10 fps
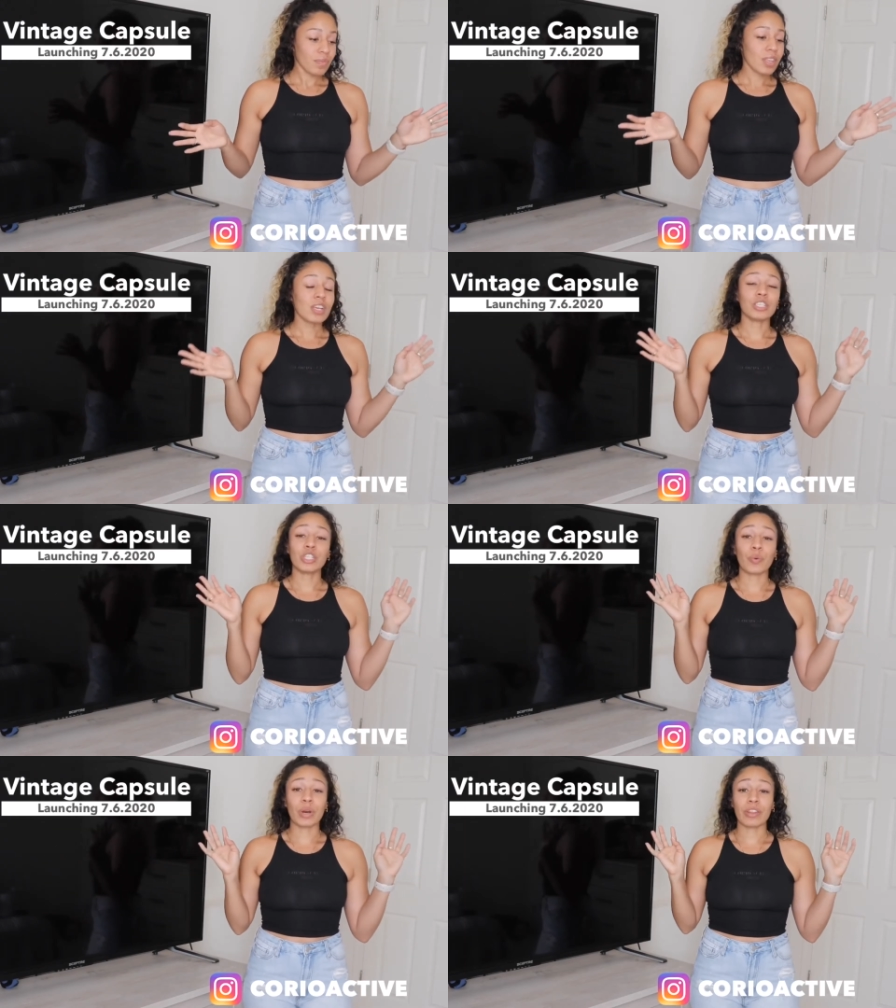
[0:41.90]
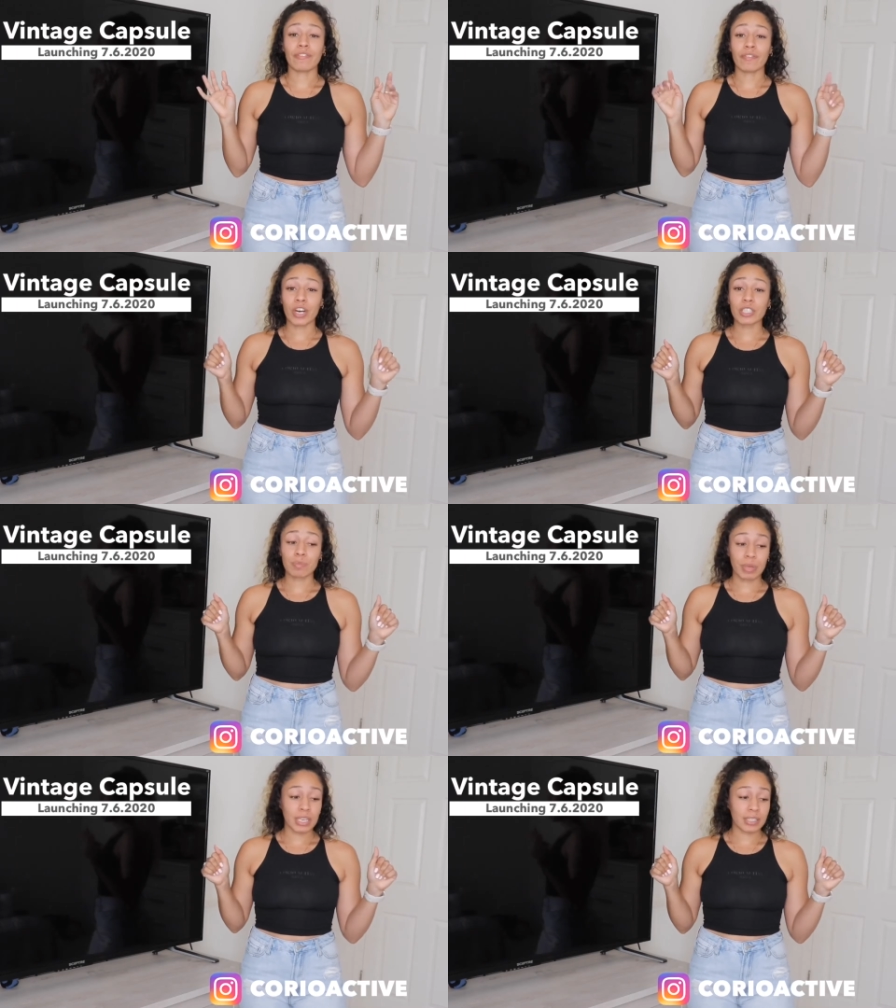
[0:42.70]
so one of the first
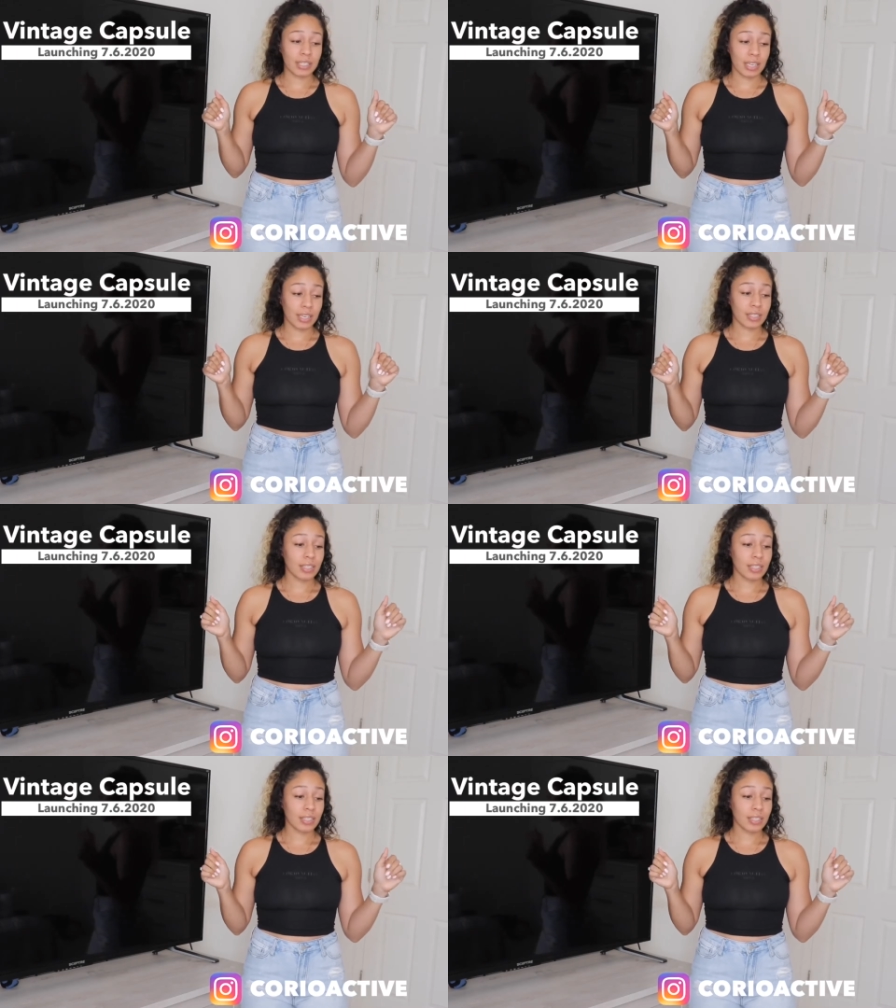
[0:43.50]
pieces